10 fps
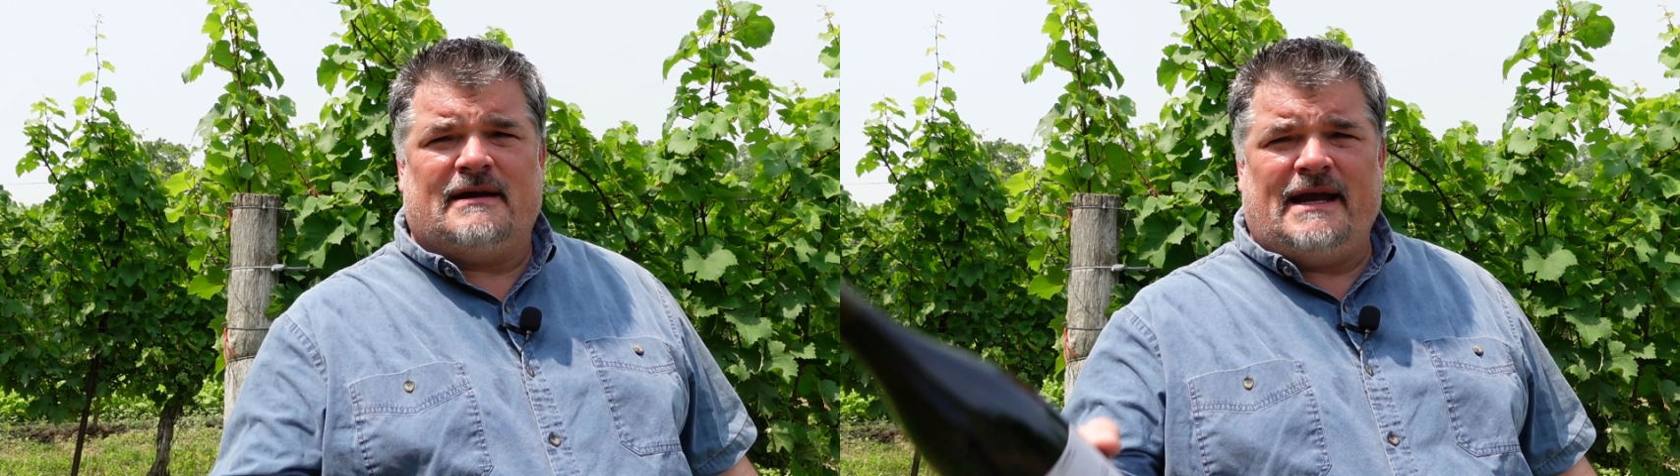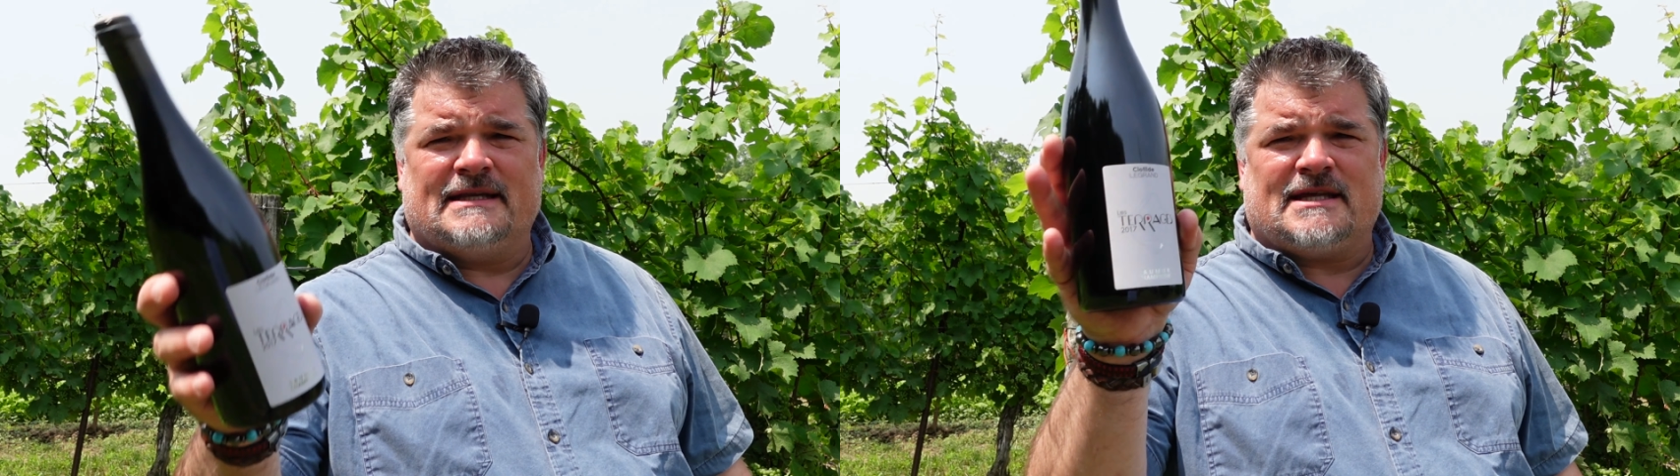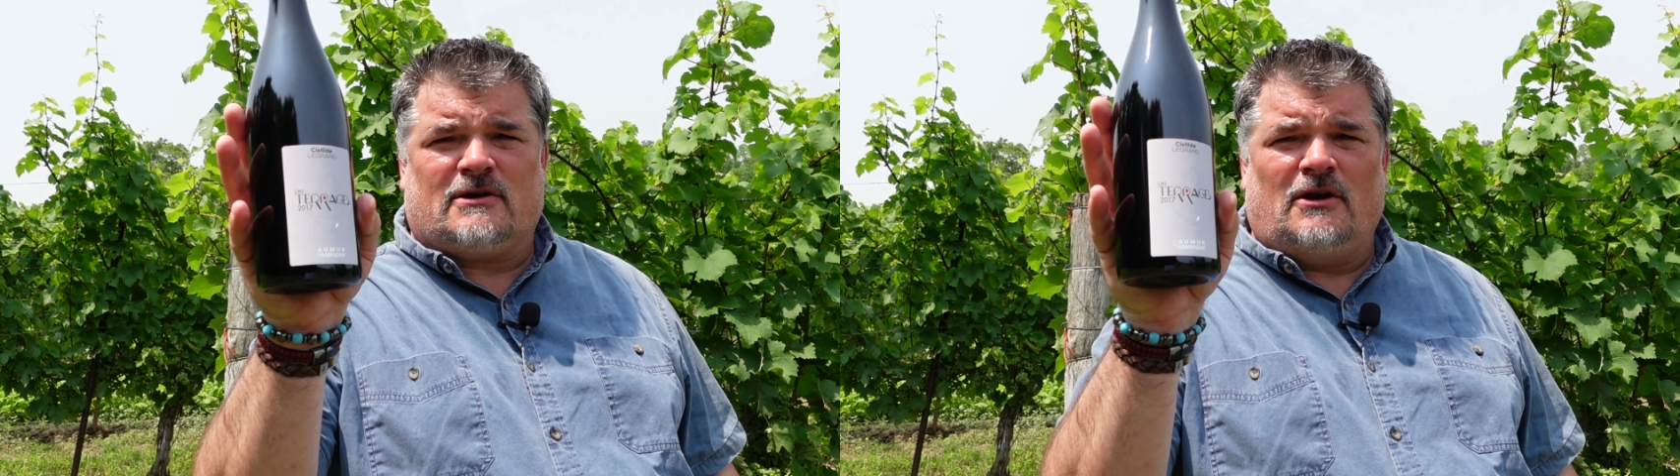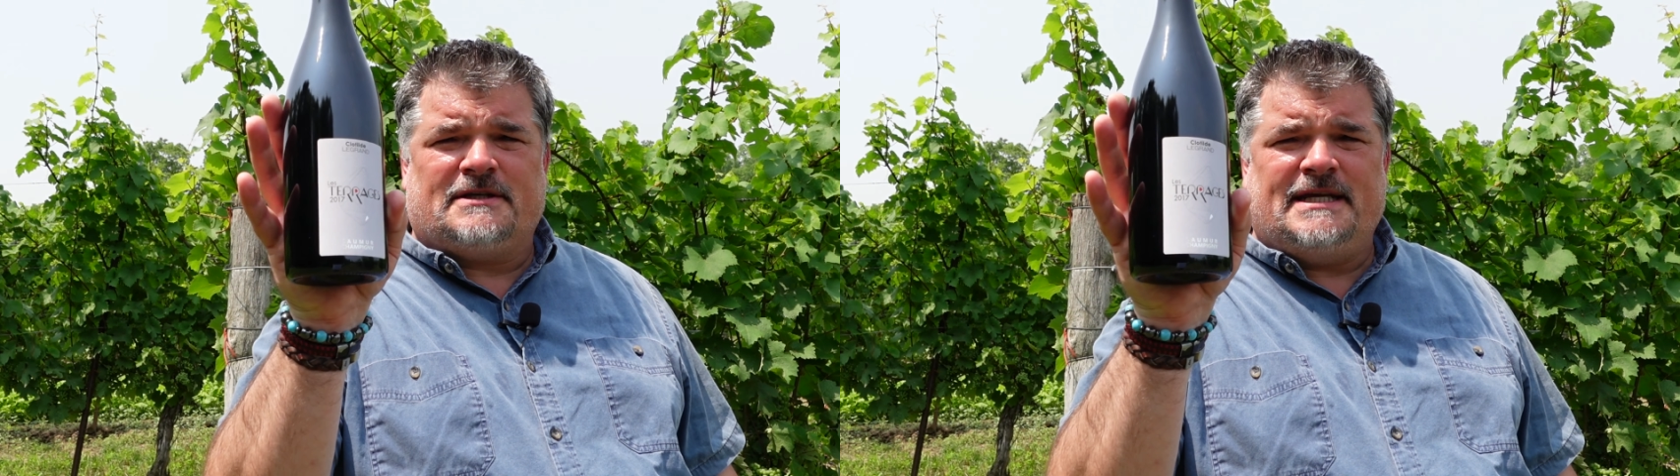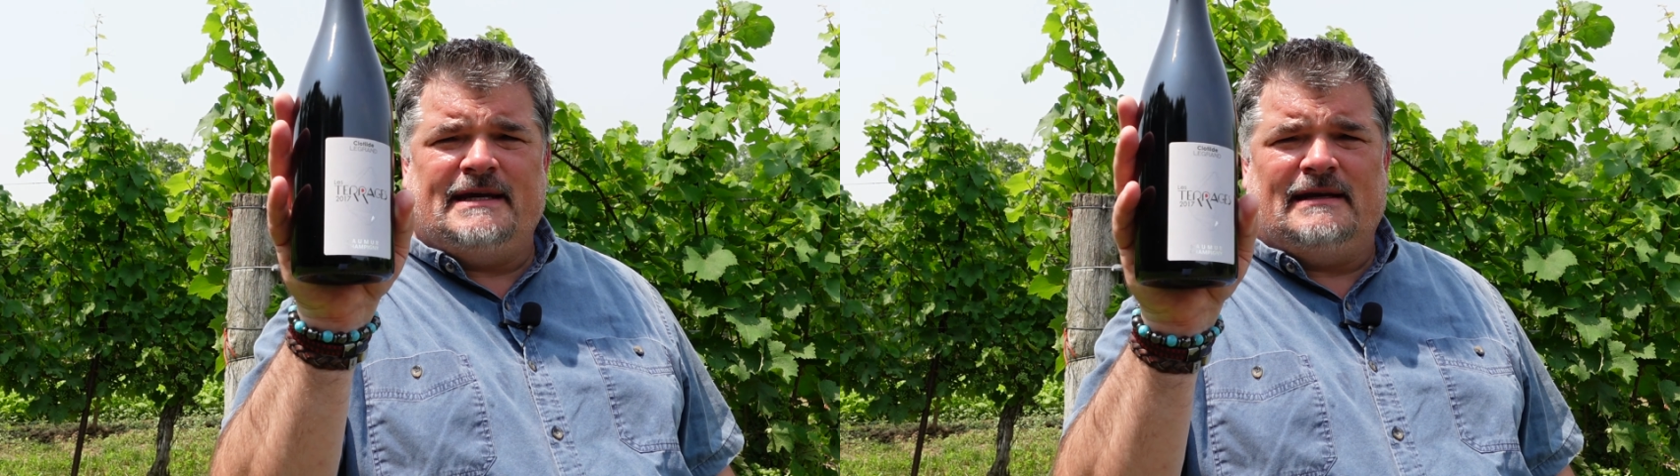It's the
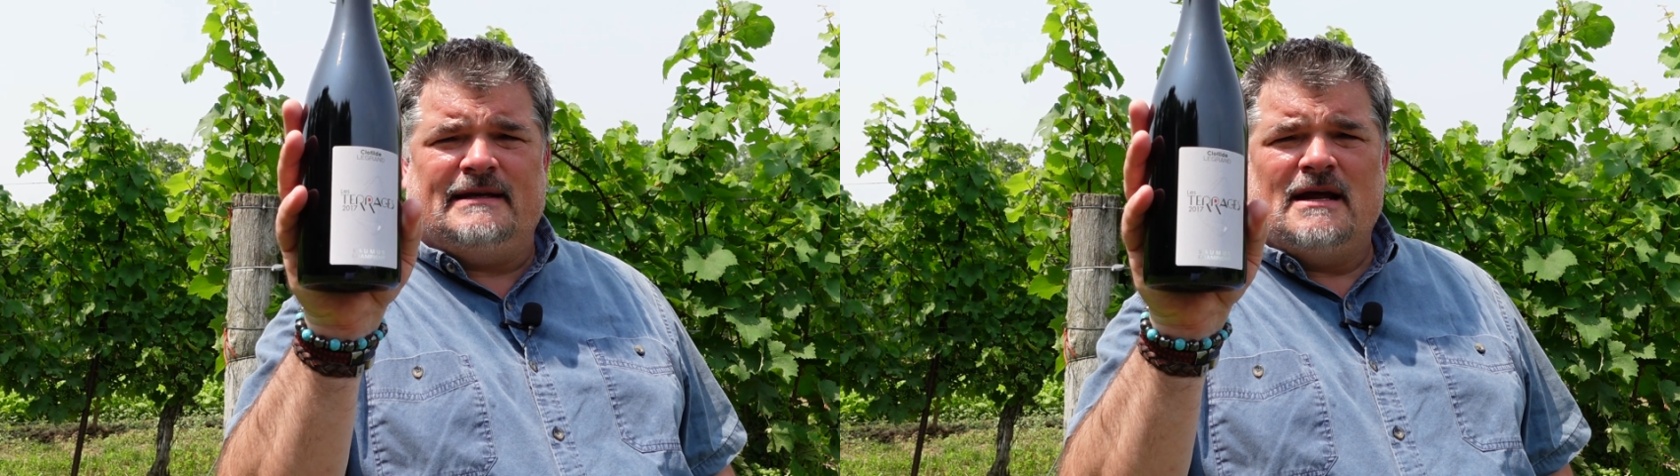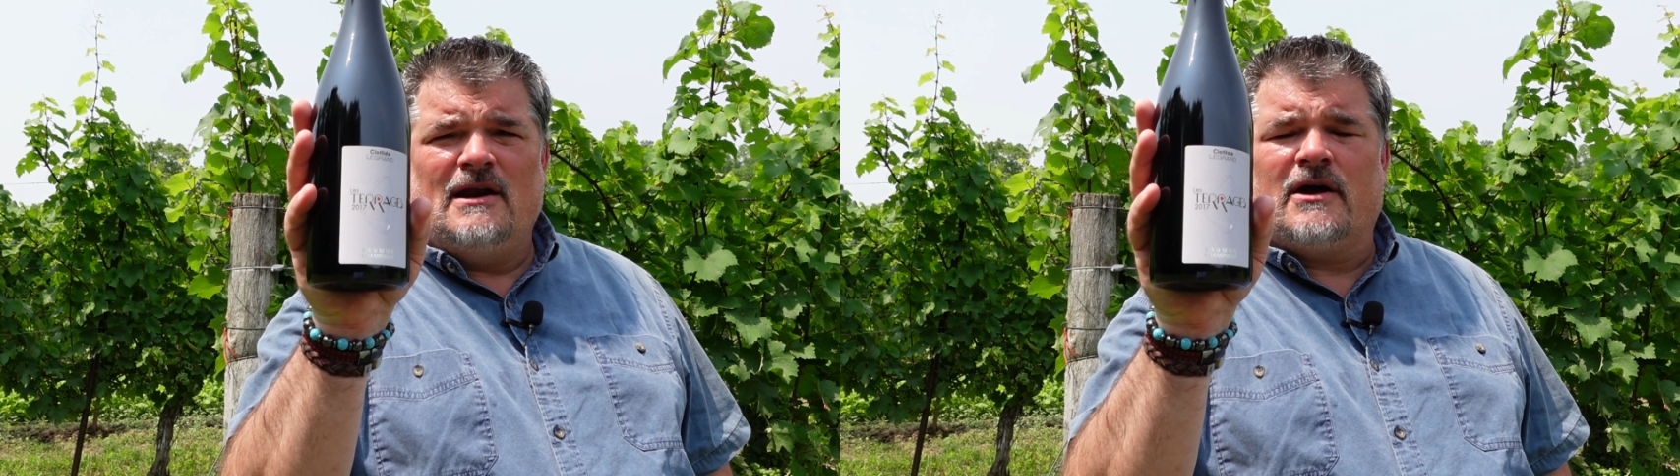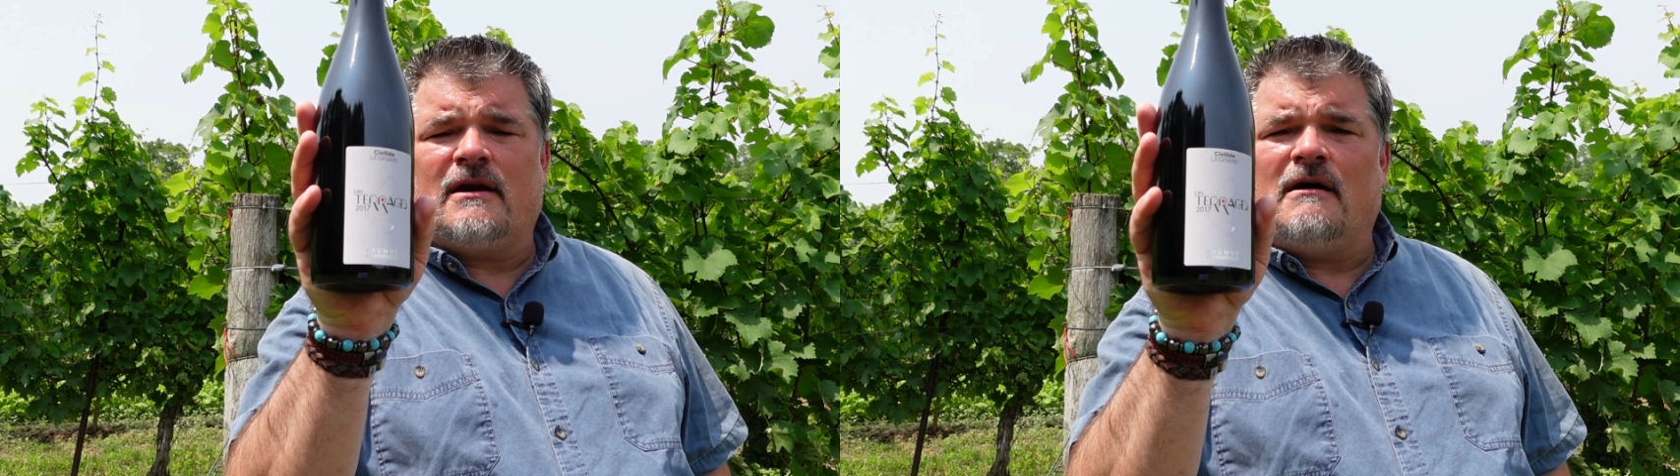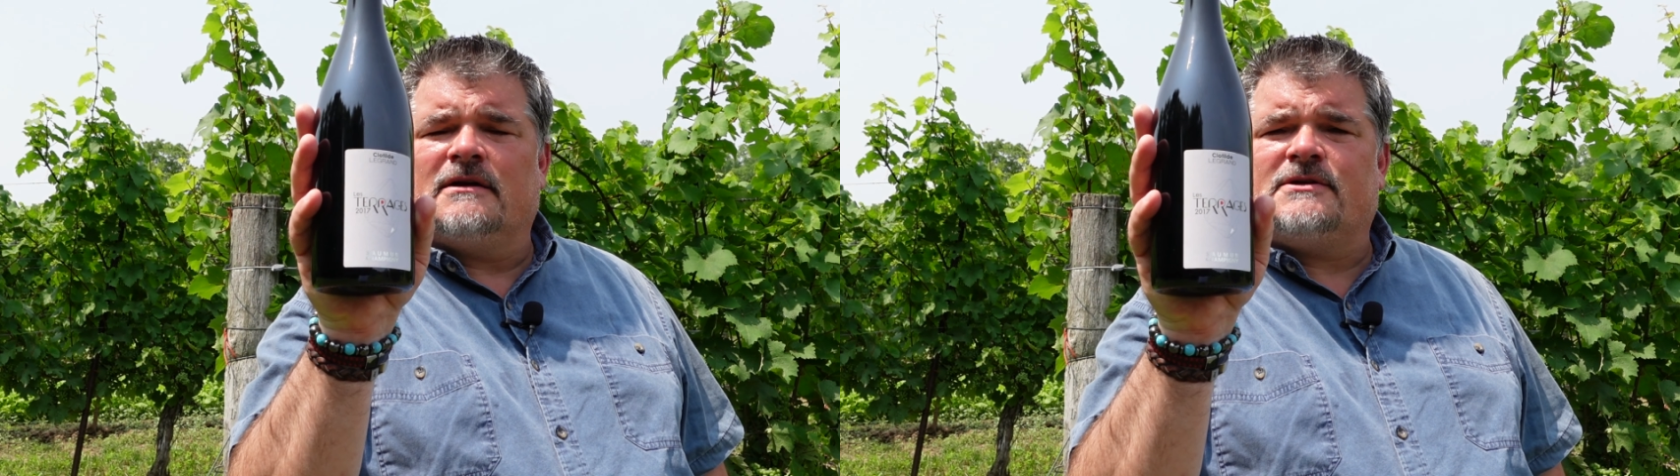Clotilde Legrand